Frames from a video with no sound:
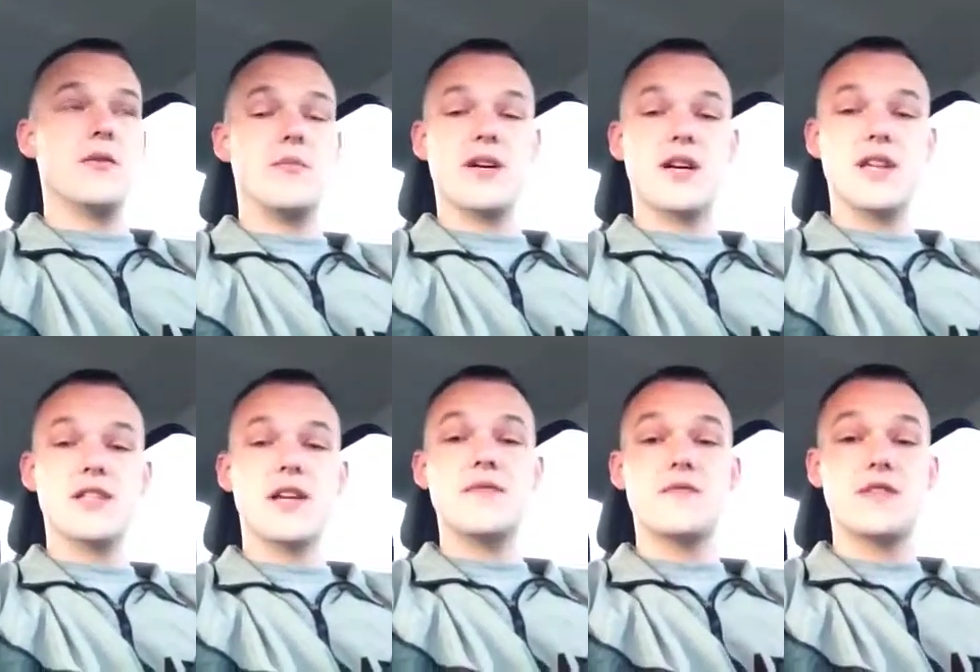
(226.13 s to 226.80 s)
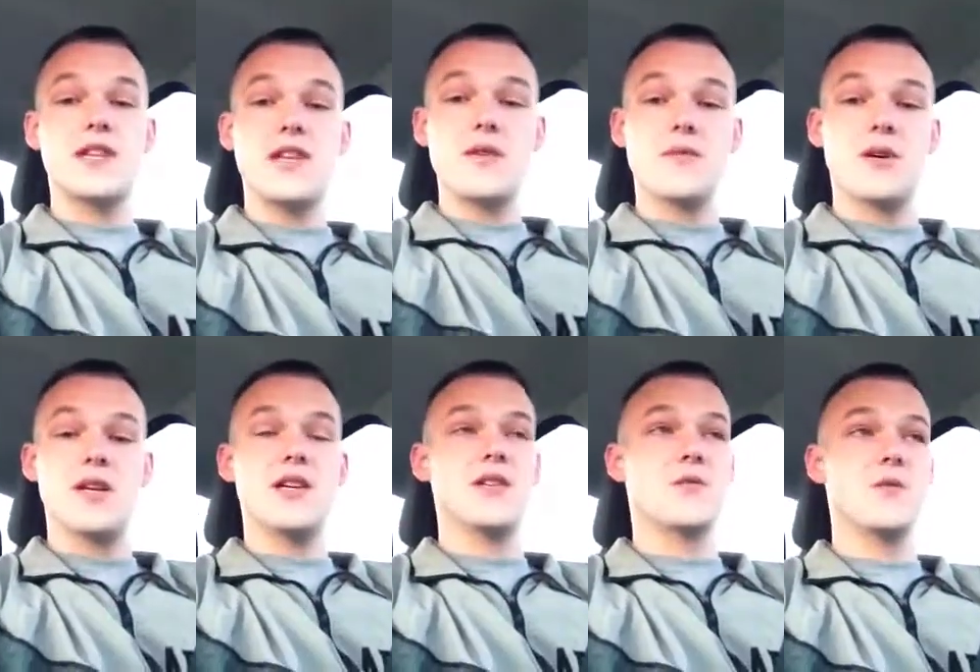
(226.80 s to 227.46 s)
because I've seen
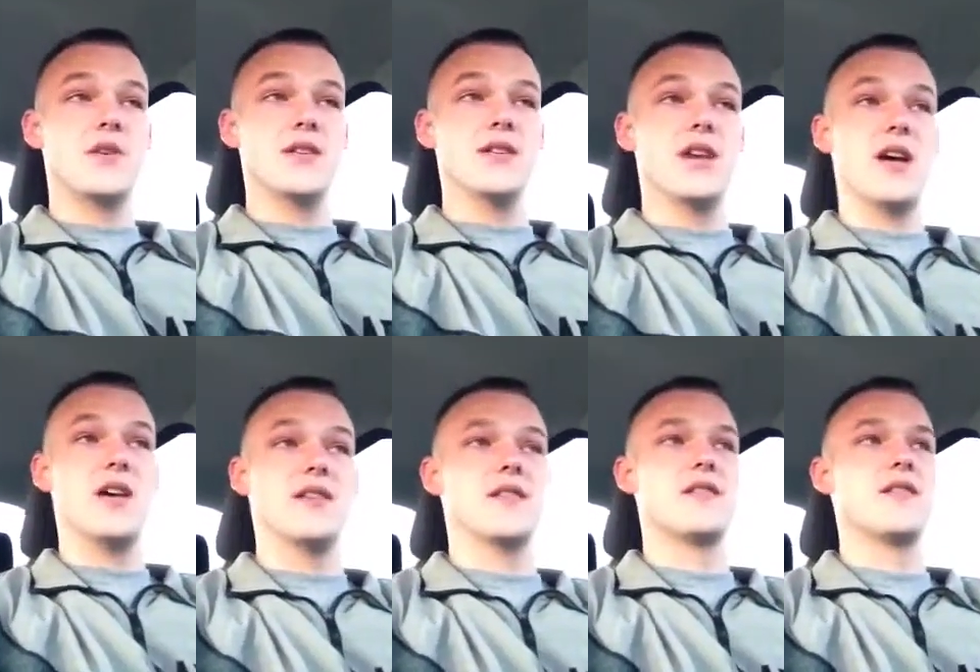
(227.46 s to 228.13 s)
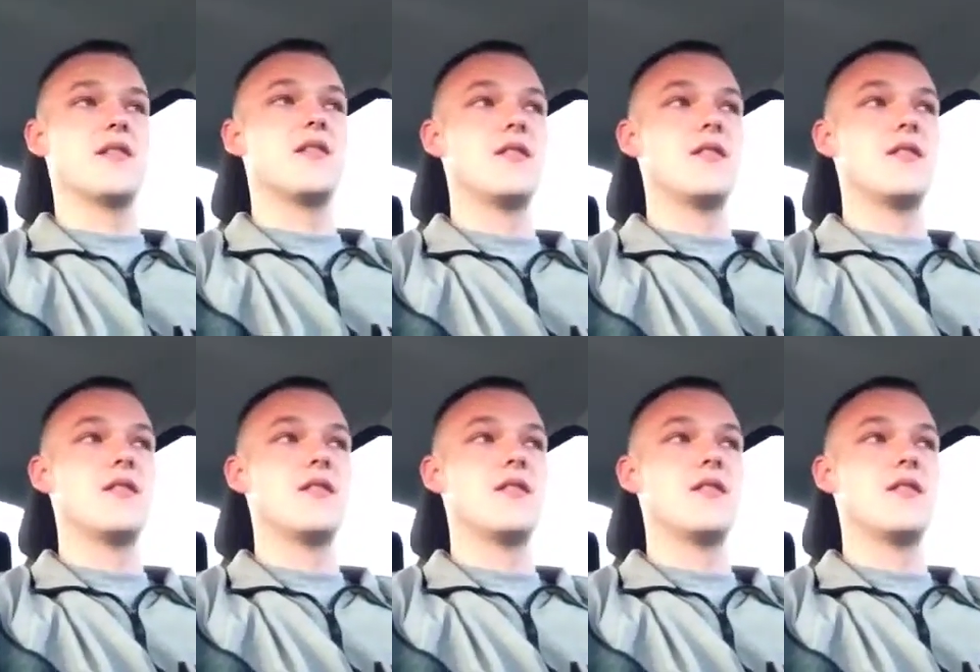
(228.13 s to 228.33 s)
what His will does.